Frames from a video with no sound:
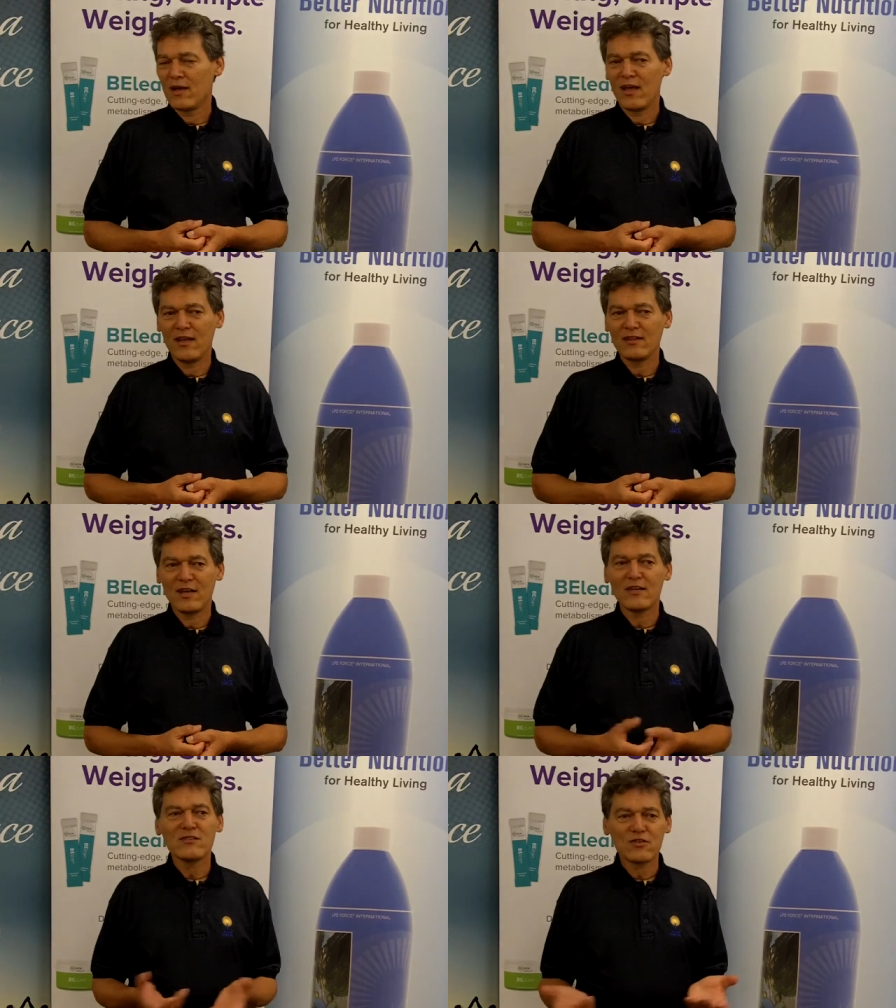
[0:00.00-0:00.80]
And
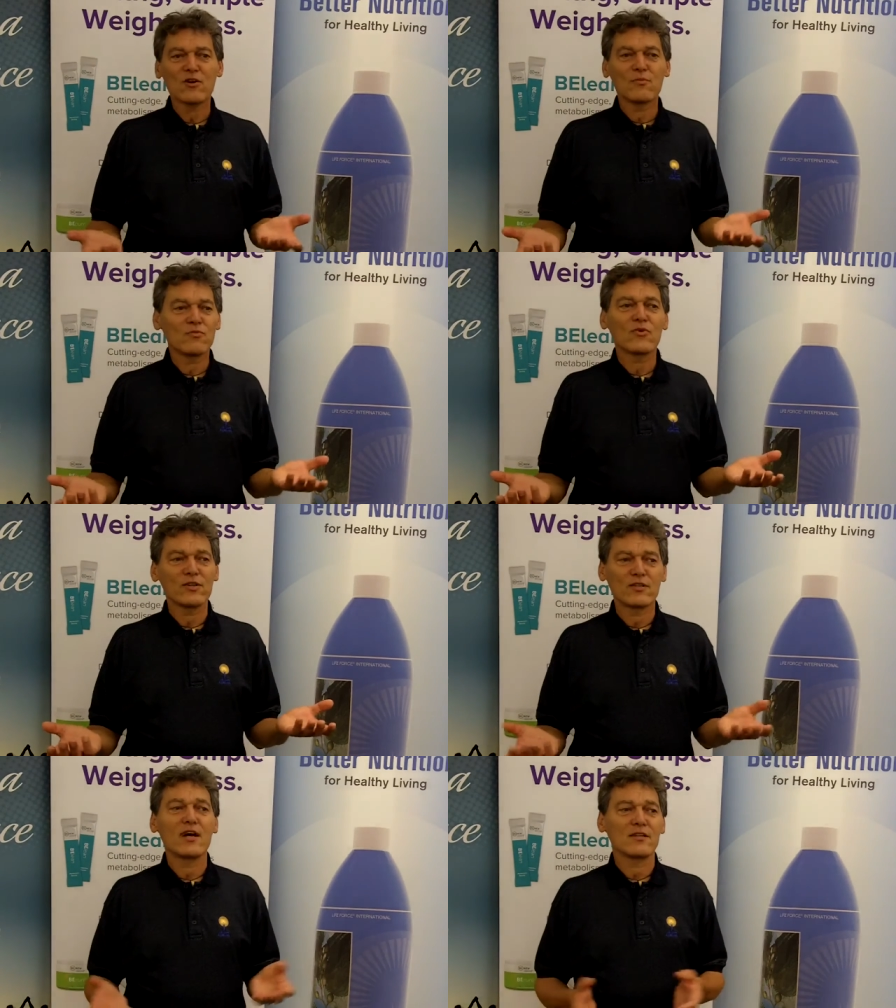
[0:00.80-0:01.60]
there is room for
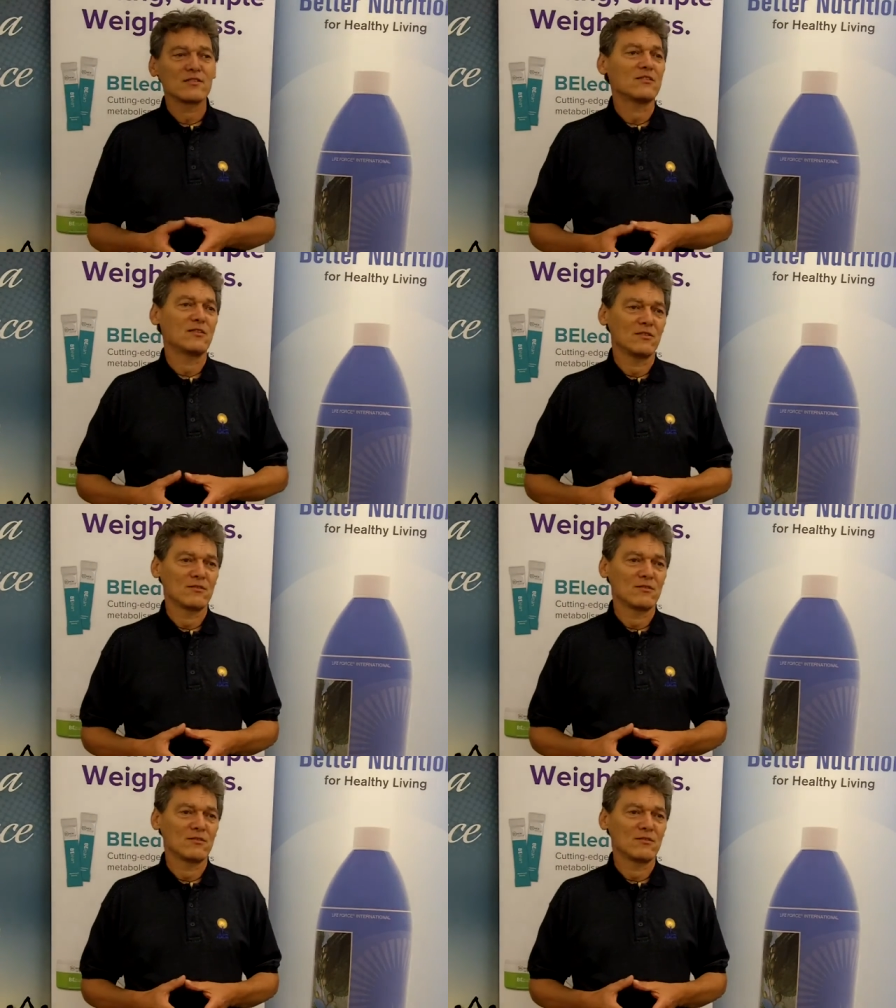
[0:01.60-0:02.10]
a thousand